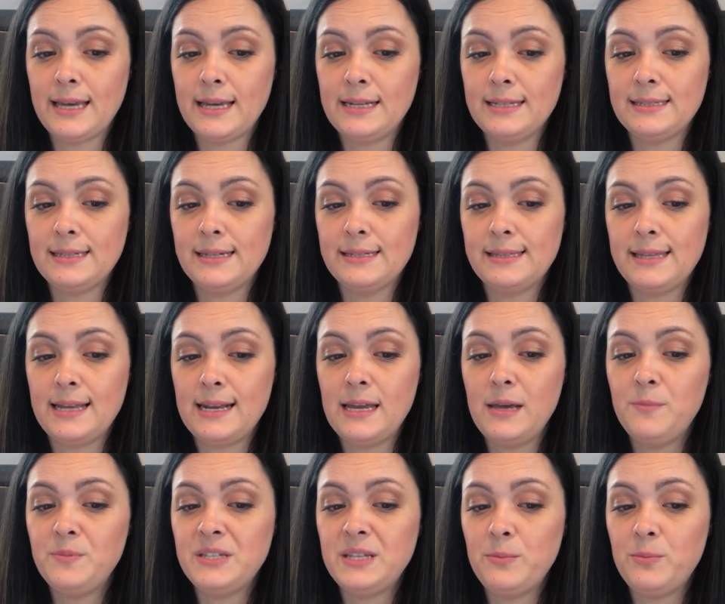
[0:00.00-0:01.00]
and it says that
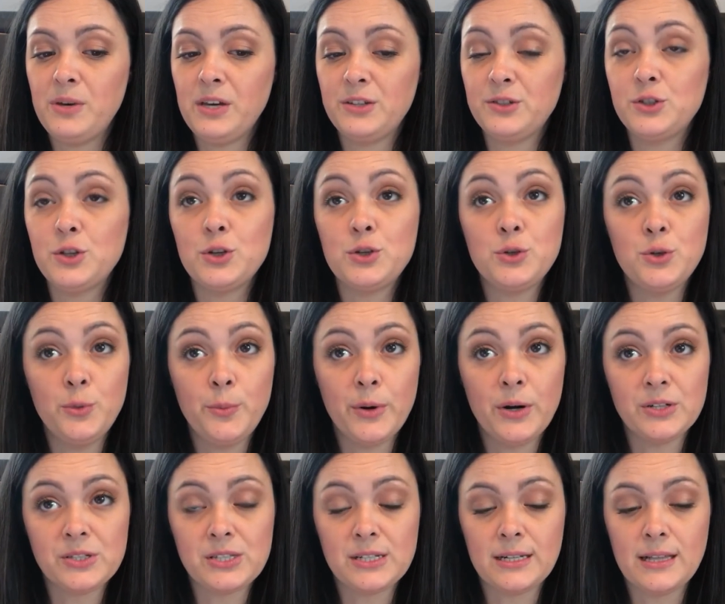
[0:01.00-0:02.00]
Ipsy picks two
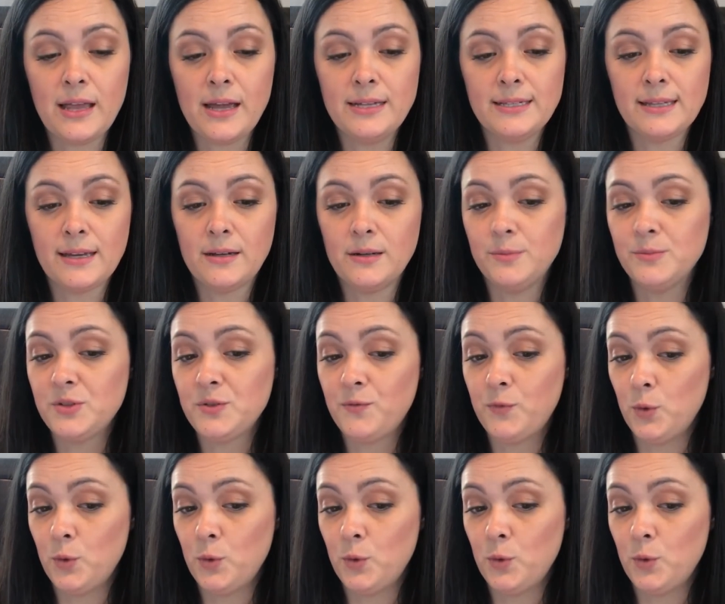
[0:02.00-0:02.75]
personalized items